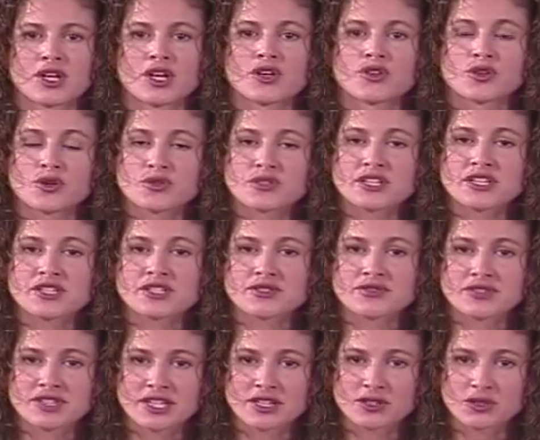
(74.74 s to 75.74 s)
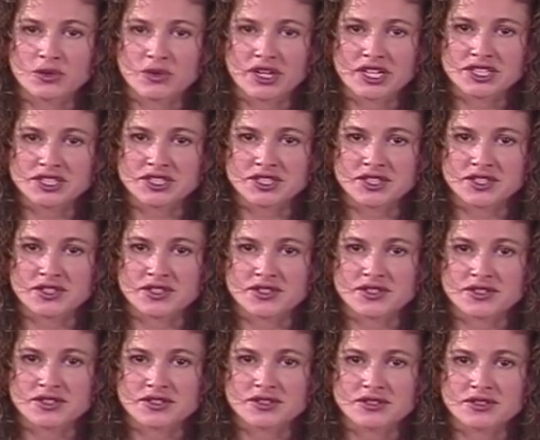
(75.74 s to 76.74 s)
Those list of 10 questions
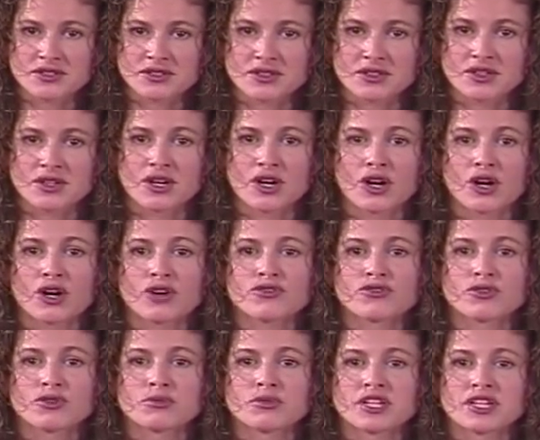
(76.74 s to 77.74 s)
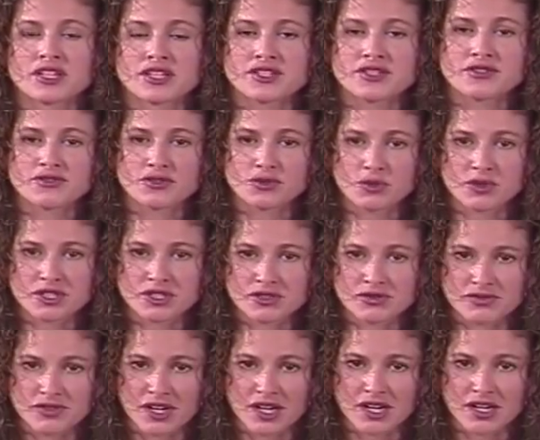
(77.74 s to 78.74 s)
are from a list of
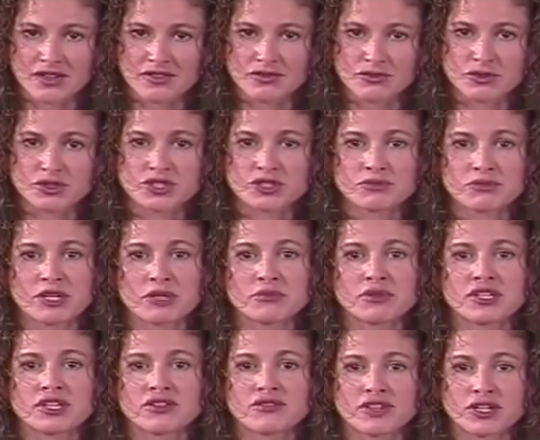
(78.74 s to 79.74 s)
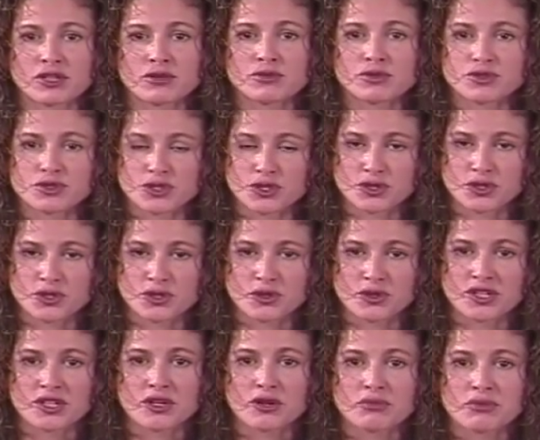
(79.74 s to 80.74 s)
25 which may be available to you
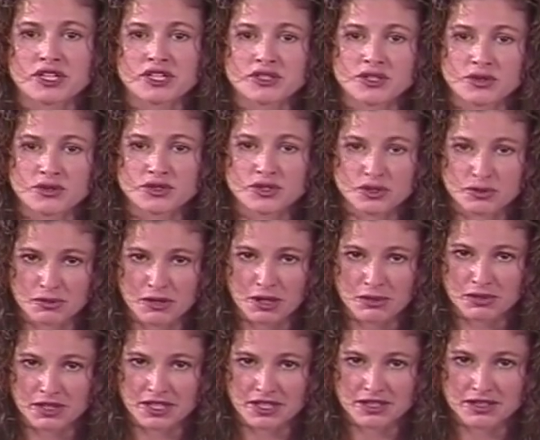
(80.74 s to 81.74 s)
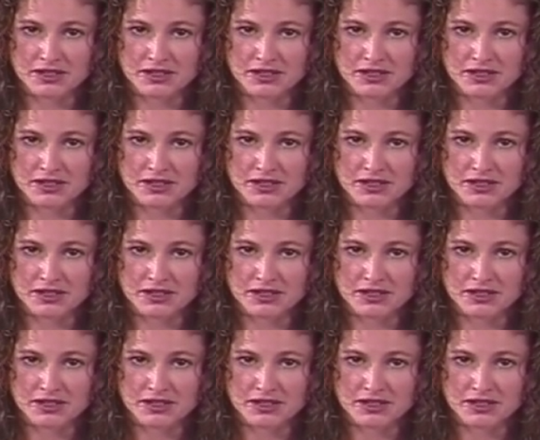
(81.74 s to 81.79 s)
and are made known to the public.